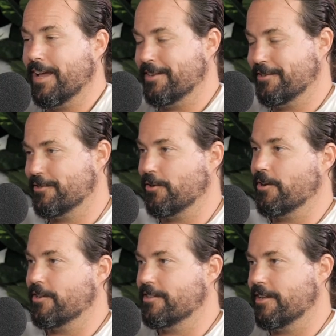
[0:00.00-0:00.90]
And
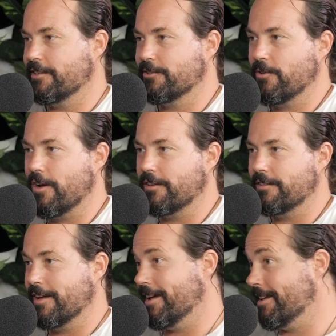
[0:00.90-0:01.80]
sorry, you said
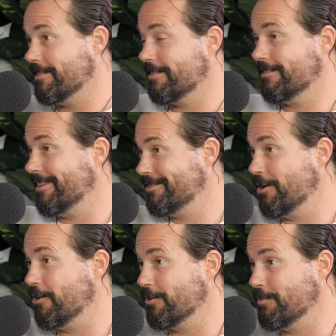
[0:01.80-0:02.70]
integrated there. Has
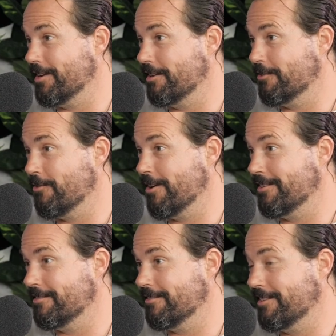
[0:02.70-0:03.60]
yoga been
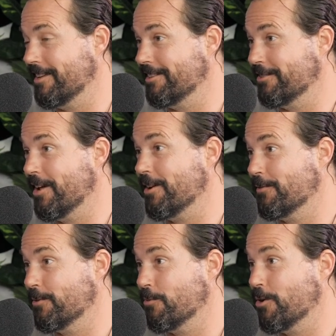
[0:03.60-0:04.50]
integrated into any
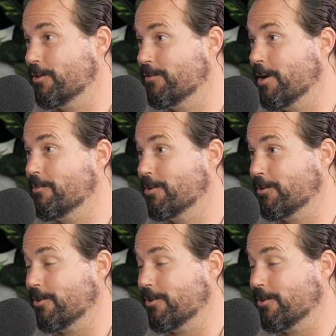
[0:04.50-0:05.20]
of the work you've done with your